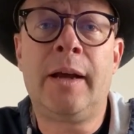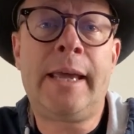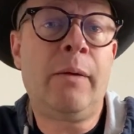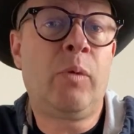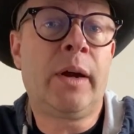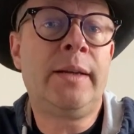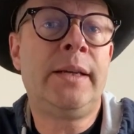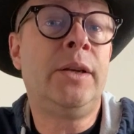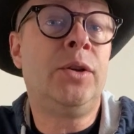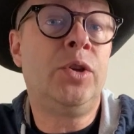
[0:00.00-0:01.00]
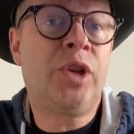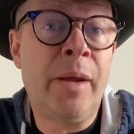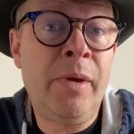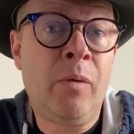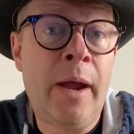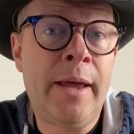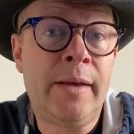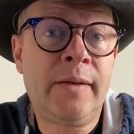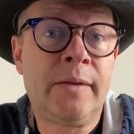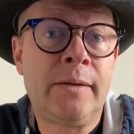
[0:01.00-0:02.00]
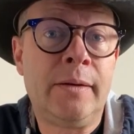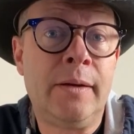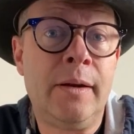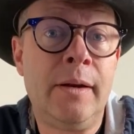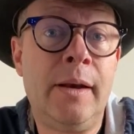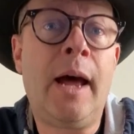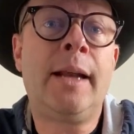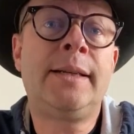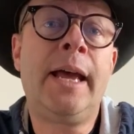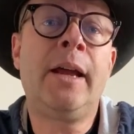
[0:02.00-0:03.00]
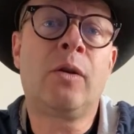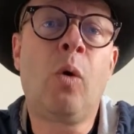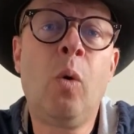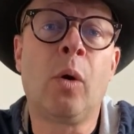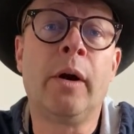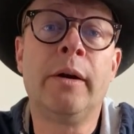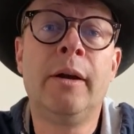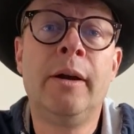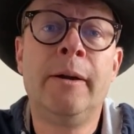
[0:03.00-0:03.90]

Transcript: Again, we're going to see Jamie Reyes, not Ted Kord,